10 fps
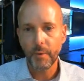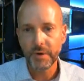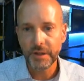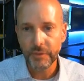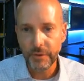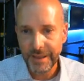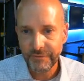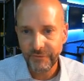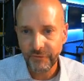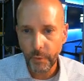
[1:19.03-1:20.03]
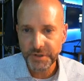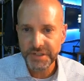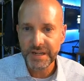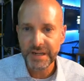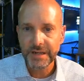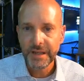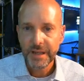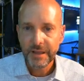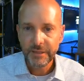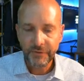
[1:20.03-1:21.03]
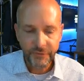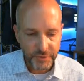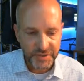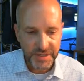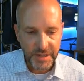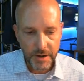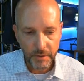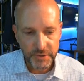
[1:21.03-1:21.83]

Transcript: you look at 14, the first thing you notice